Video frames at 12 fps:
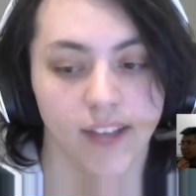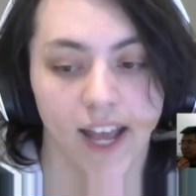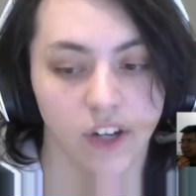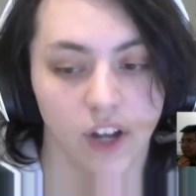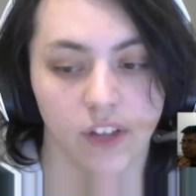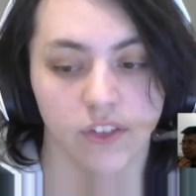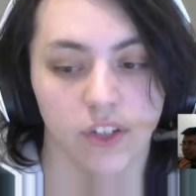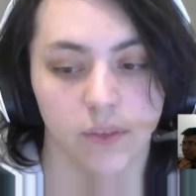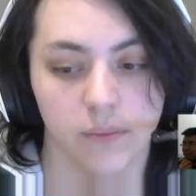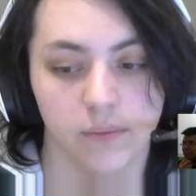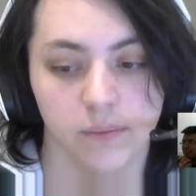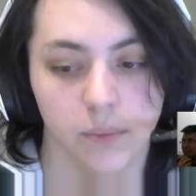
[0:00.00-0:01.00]
Ad
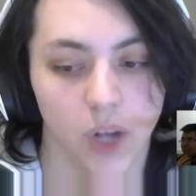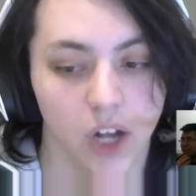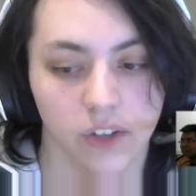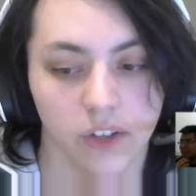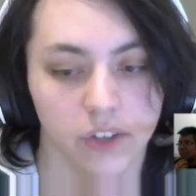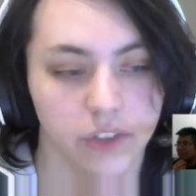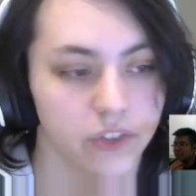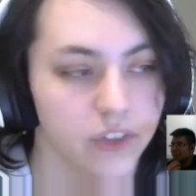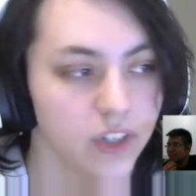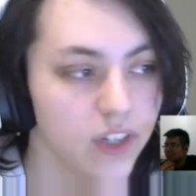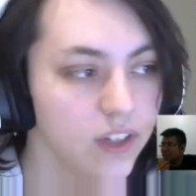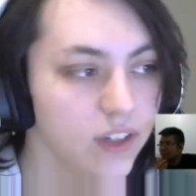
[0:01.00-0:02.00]
nauseum,
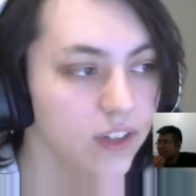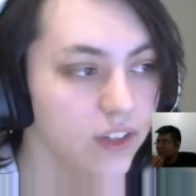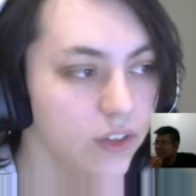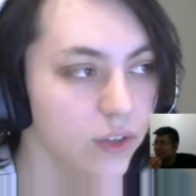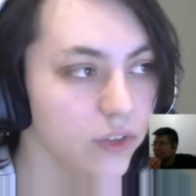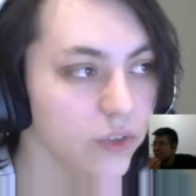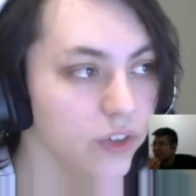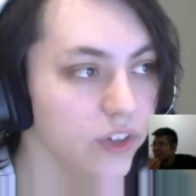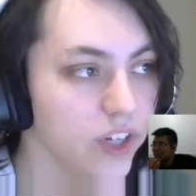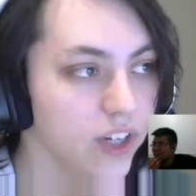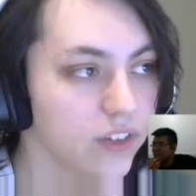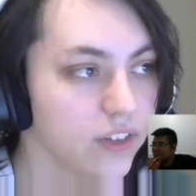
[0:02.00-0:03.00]
boggles, those sorts
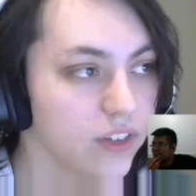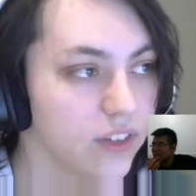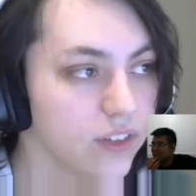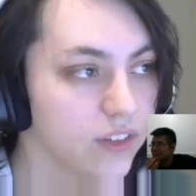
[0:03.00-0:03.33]
of decks.